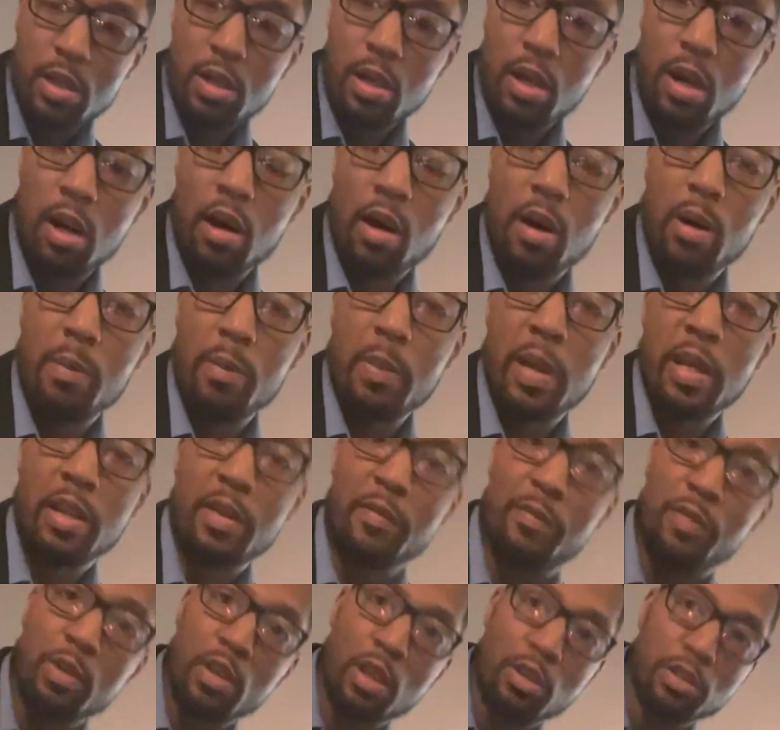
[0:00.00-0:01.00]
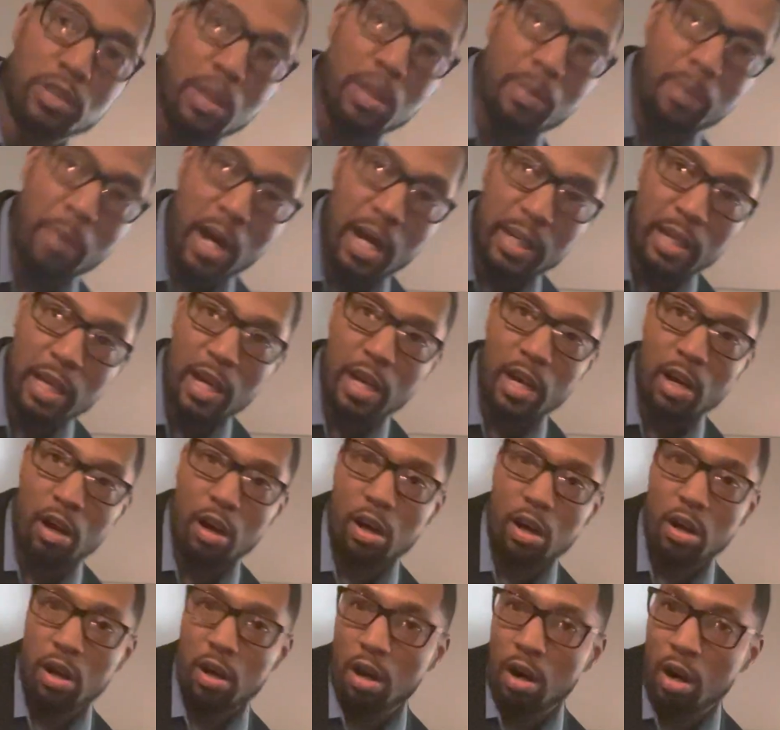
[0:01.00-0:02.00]
And if you know somebody at
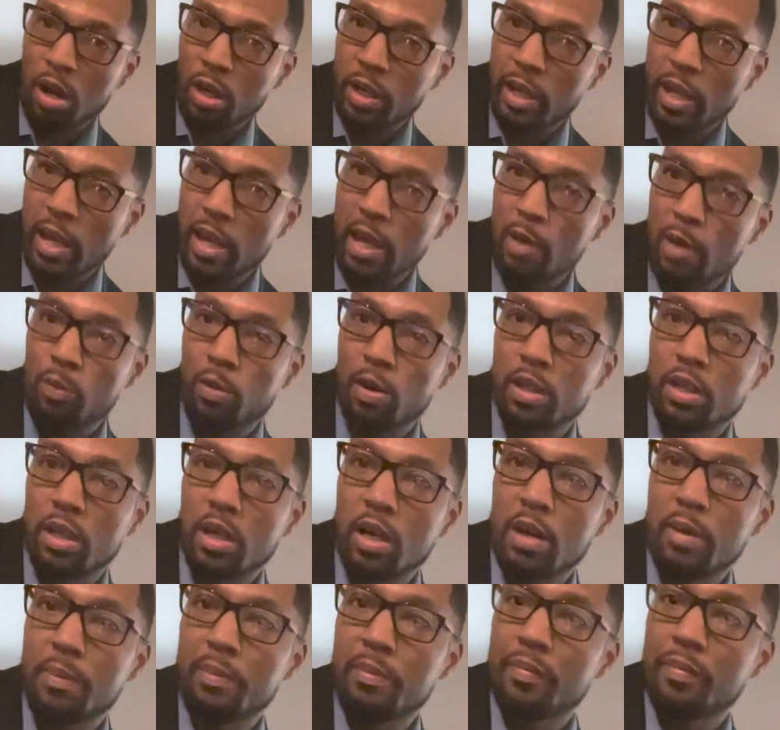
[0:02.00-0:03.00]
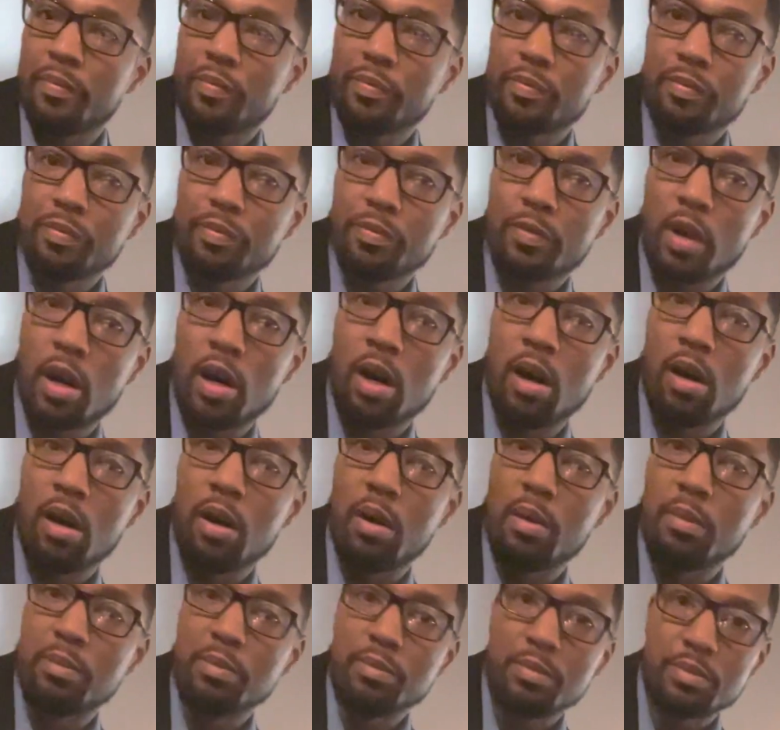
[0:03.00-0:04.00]
Arcade1Up,
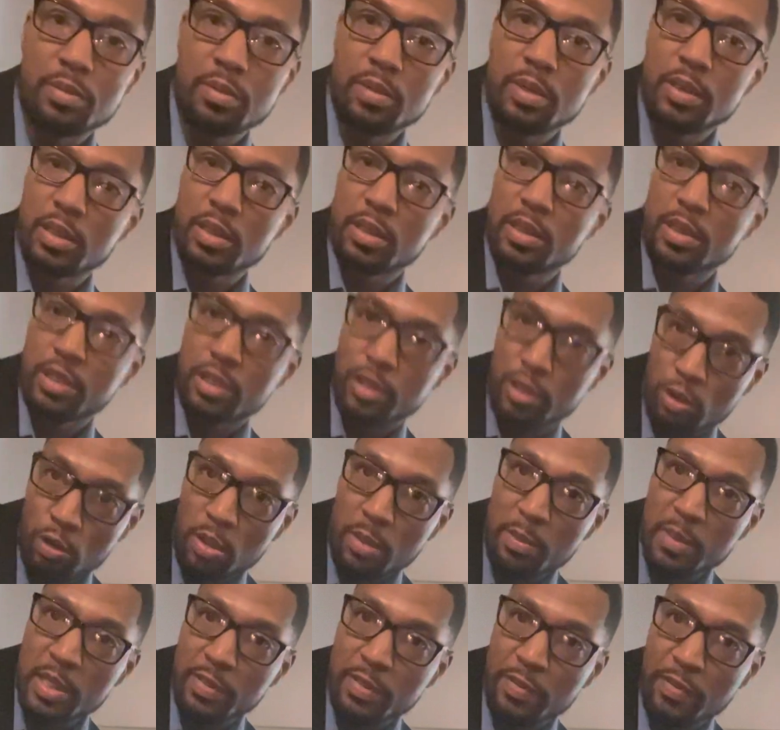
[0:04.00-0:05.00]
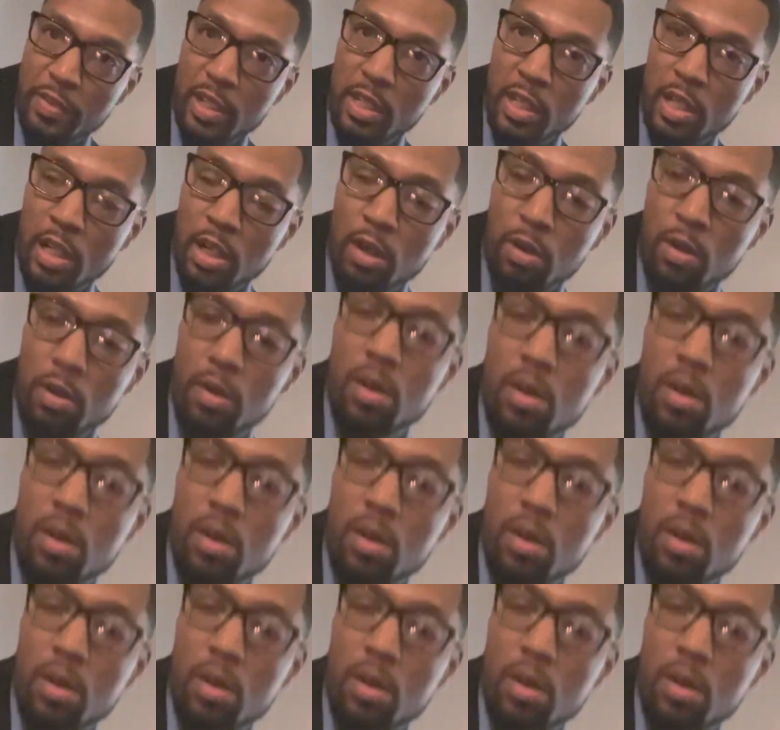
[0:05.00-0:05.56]
shoot them this video.